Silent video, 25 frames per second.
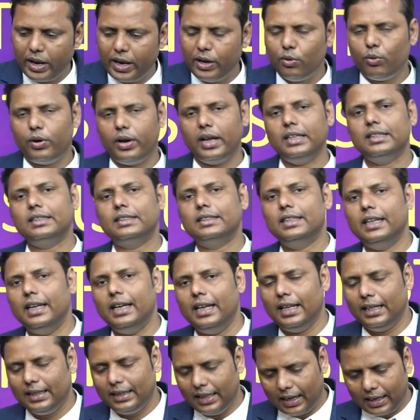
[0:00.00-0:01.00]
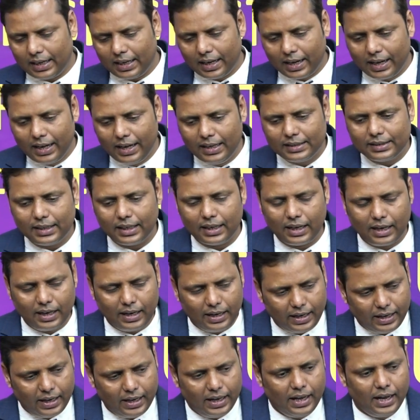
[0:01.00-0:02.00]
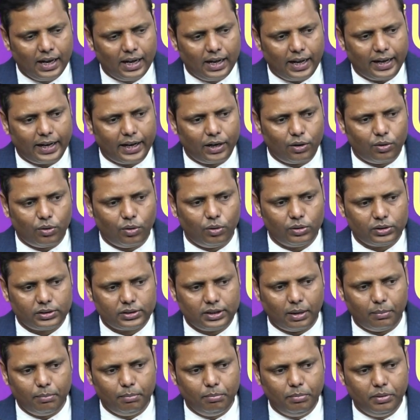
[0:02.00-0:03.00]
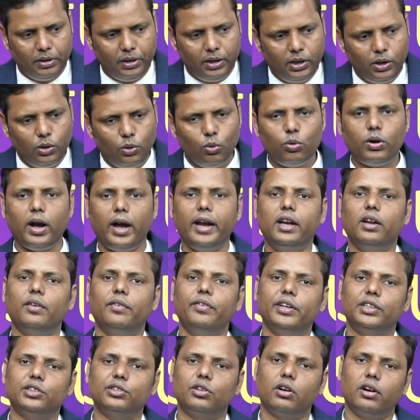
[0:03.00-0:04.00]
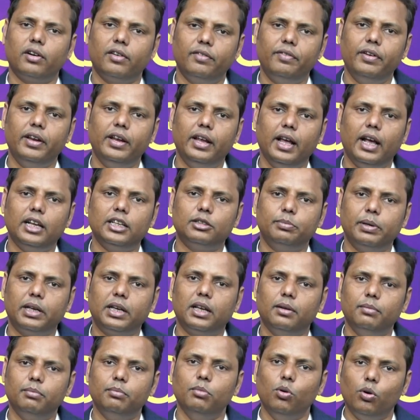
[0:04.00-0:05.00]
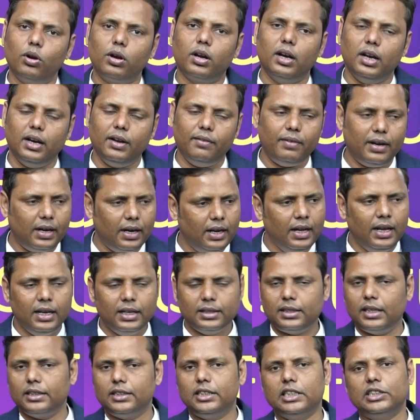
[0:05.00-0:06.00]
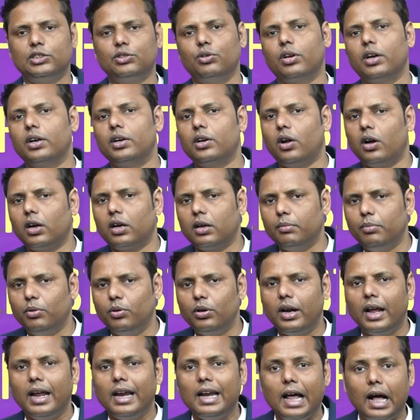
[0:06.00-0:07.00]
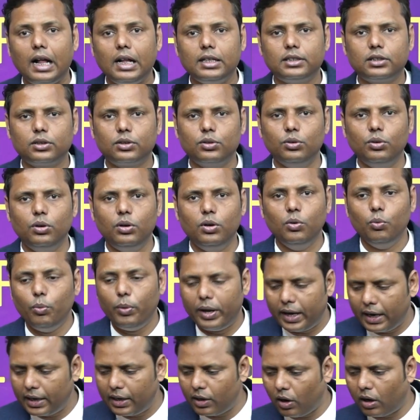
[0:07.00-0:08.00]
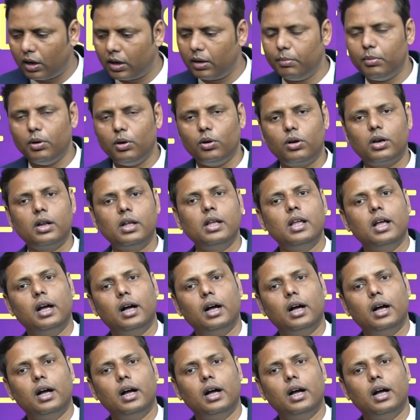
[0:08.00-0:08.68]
you can see that recently, some new kind of historiography has become more relevant, such as you can talk about anal school, we can talk about